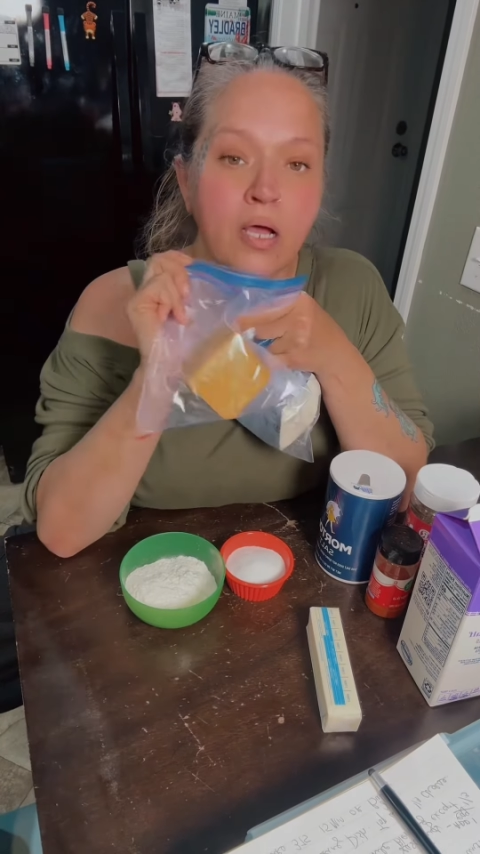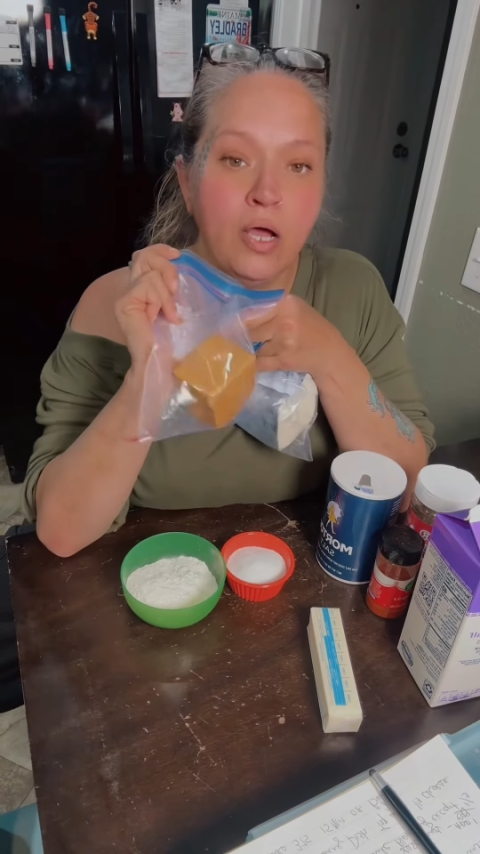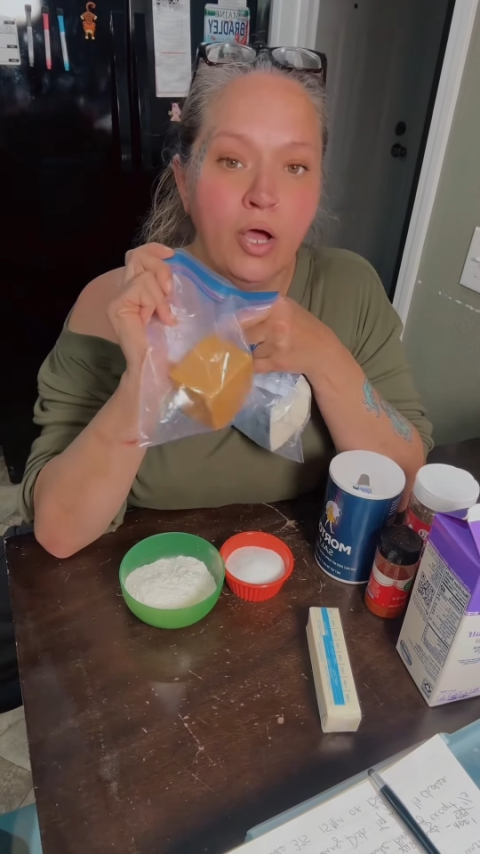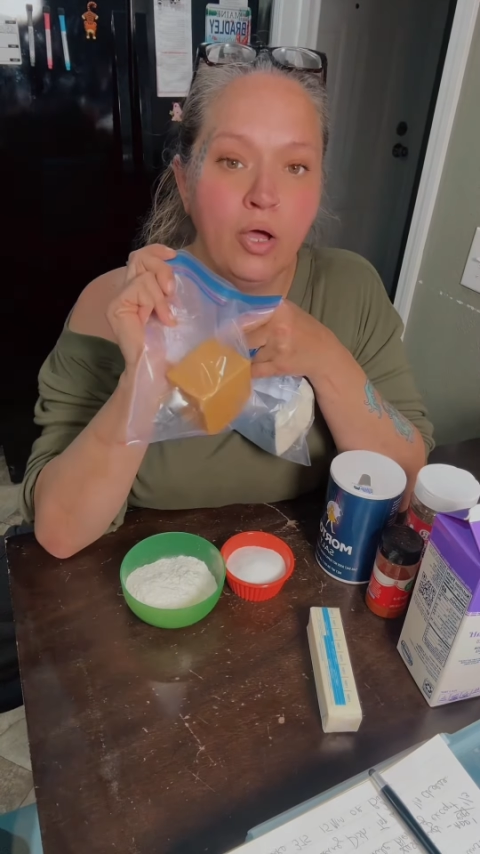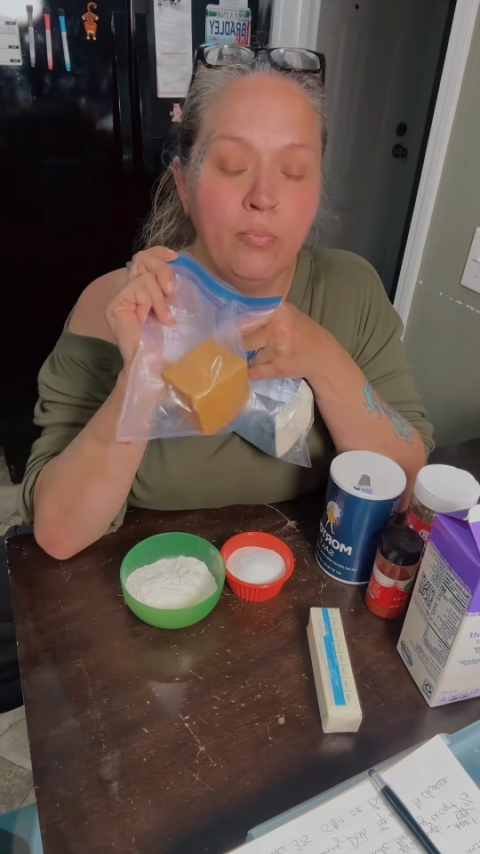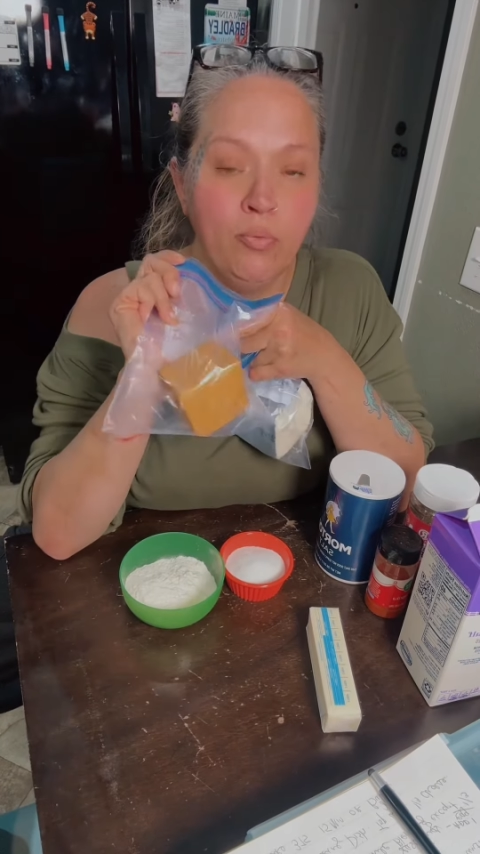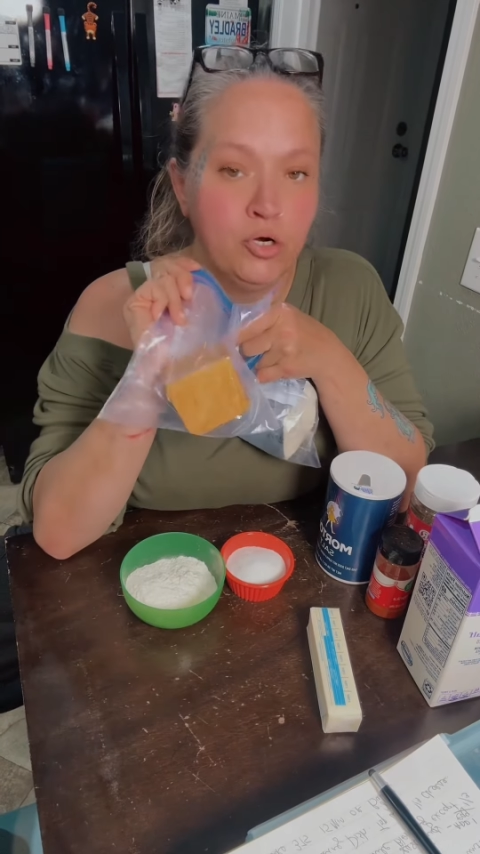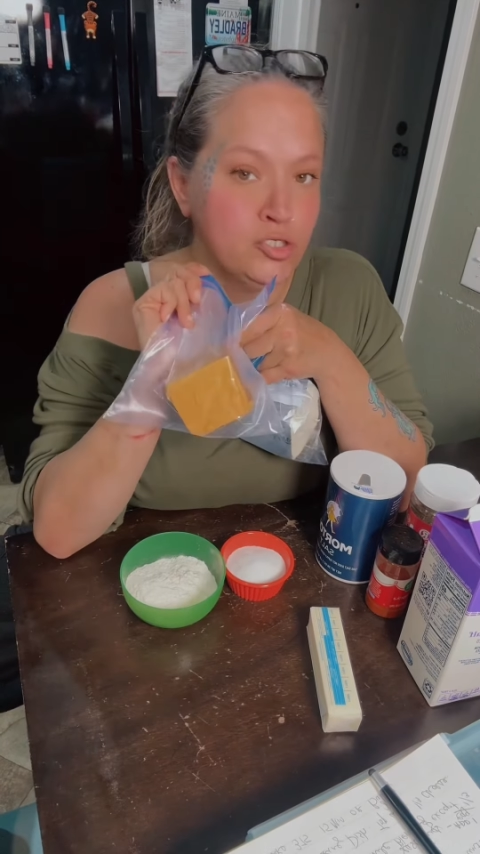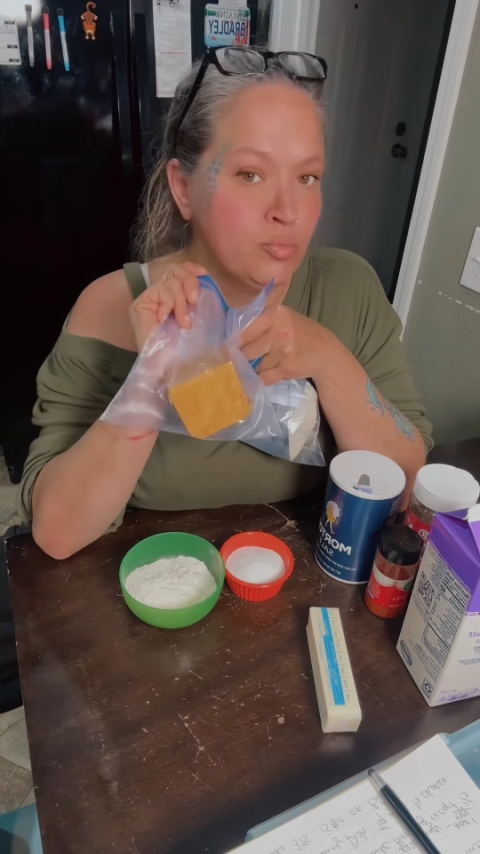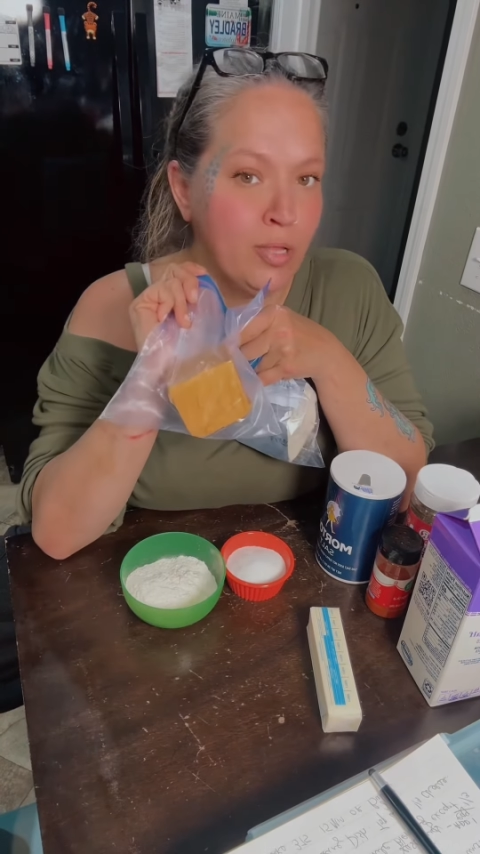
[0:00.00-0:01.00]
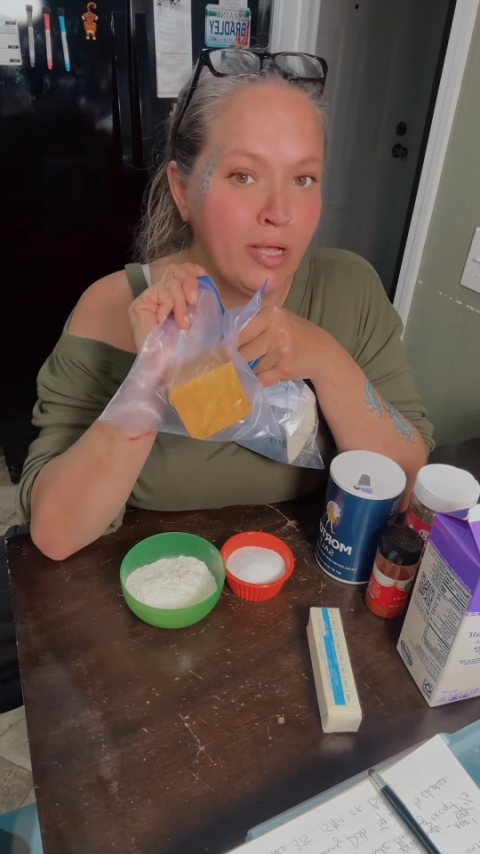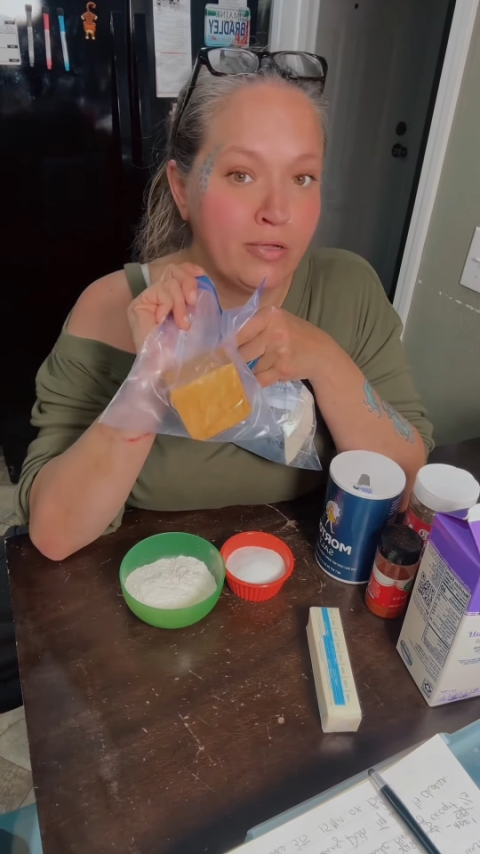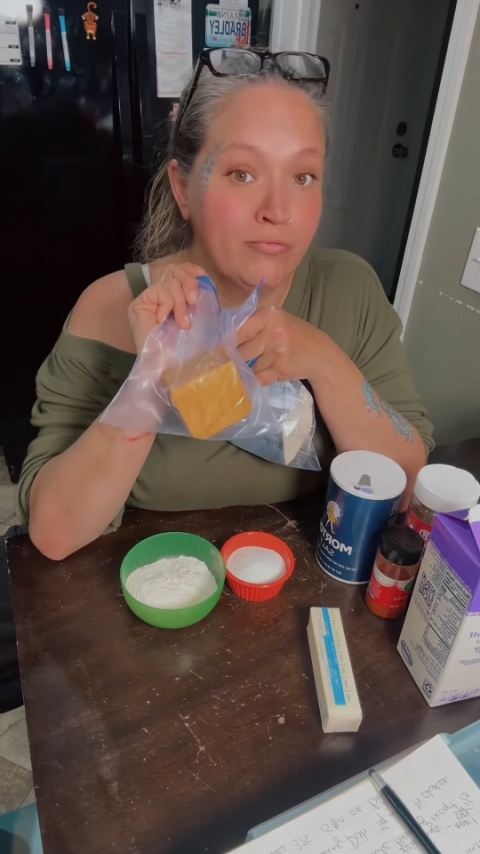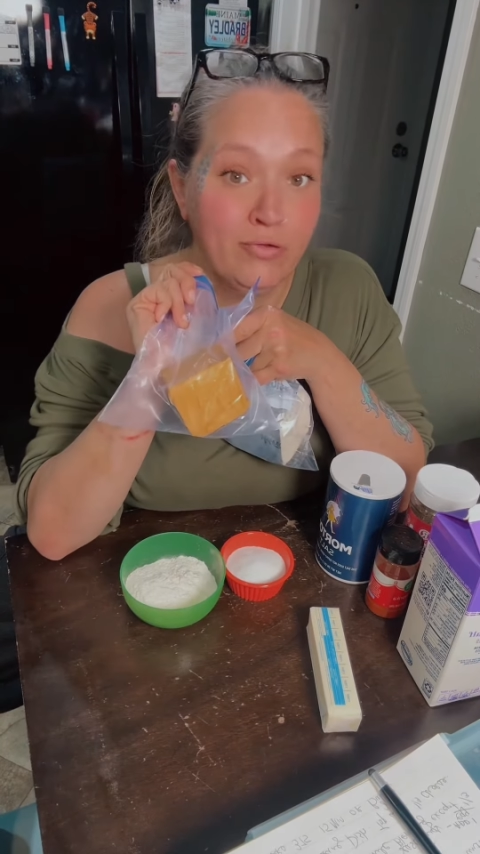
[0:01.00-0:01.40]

A partial block of